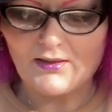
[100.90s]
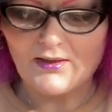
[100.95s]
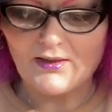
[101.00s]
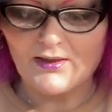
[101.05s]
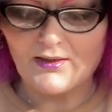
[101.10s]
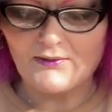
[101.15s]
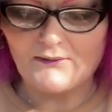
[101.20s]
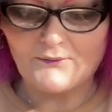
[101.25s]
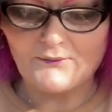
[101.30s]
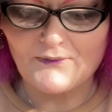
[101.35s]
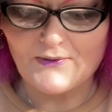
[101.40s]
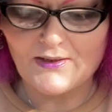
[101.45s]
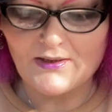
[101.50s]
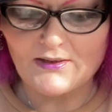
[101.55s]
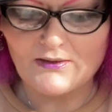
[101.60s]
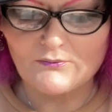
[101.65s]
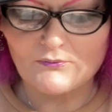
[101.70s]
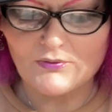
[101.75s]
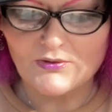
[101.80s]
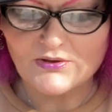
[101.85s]
a
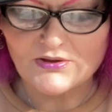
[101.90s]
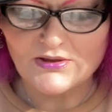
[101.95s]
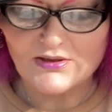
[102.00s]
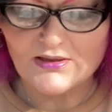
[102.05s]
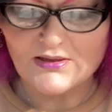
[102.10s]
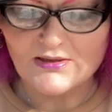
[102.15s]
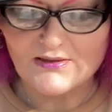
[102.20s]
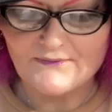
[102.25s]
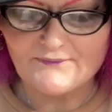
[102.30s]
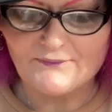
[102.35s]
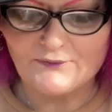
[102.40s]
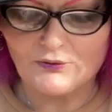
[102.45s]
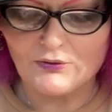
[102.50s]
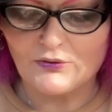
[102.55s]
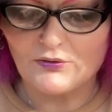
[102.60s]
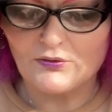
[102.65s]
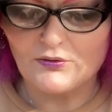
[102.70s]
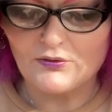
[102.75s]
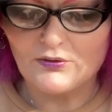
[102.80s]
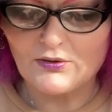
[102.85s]
thing which is
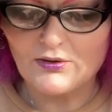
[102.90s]
for